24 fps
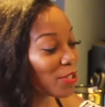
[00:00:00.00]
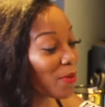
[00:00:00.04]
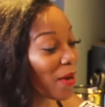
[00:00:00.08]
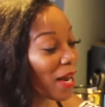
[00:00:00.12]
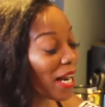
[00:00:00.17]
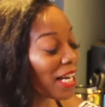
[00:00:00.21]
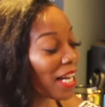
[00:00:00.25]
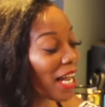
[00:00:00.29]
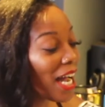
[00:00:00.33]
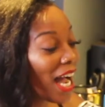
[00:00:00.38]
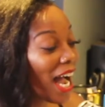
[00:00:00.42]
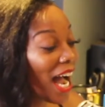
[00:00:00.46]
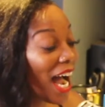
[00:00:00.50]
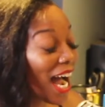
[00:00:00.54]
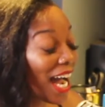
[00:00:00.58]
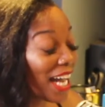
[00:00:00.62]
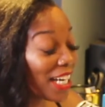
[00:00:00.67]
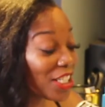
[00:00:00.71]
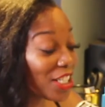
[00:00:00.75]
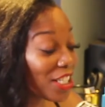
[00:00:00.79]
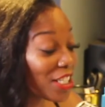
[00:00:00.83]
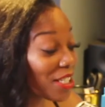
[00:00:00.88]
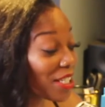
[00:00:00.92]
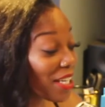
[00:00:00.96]
So
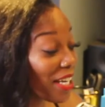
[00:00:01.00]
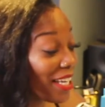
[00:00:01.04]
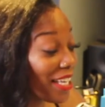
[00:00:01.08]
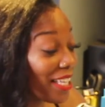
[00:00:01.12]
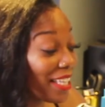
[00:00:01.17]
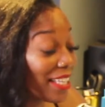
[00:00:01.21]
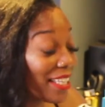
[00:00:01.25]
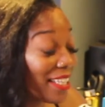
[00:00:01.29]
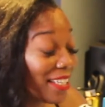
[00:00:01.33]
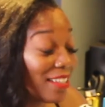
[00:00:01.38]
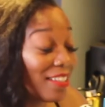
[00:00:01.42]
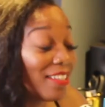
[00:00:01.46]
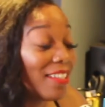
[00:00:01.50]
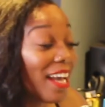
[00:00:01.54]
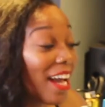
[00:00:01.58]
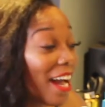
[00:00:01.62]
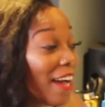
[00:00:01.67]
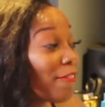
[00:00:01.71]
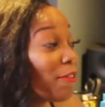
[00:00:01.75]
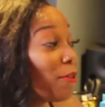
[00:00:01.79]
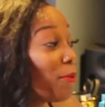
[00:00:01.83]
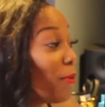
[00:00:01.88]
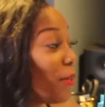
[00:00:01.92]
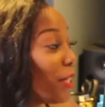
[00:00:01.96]
I just,
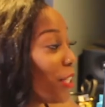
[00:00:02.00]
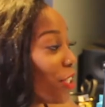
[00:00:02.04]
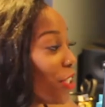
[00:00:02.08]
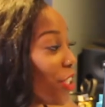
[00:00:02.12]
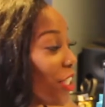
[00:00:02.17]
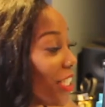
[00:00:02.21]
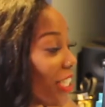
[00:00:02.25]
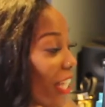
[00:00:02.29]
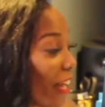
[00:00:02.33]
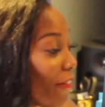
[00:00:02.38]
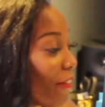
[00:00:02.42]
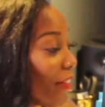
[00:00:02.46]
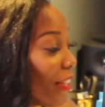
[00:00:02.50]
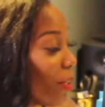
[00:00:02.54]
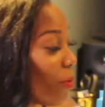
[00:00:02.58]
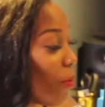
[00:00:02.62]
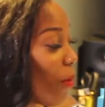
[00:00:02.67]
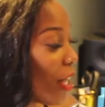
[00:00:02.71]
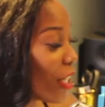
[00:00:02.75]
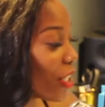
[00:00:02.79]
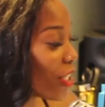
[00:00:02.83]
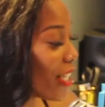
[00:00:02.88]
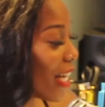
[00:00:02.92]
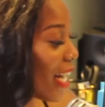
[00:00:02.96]
everyone should definitely
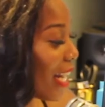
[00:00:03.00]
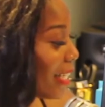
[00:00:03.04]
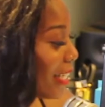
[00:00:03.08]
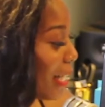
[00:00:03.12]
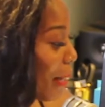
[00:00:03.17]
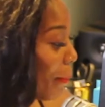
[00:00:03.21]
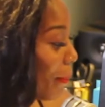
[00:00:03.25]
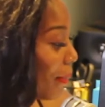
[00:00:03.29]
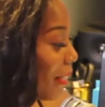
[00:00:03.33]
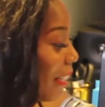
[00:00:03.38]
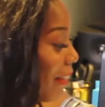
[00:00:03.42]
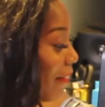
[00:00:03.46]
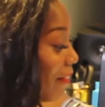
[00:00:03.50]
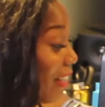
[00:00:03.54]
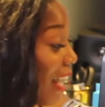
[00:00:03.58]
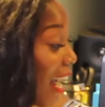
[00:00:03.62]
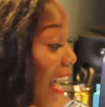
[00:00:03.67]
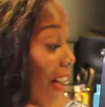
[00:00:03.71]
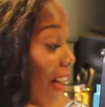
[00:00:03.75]
watch that Napoli Ever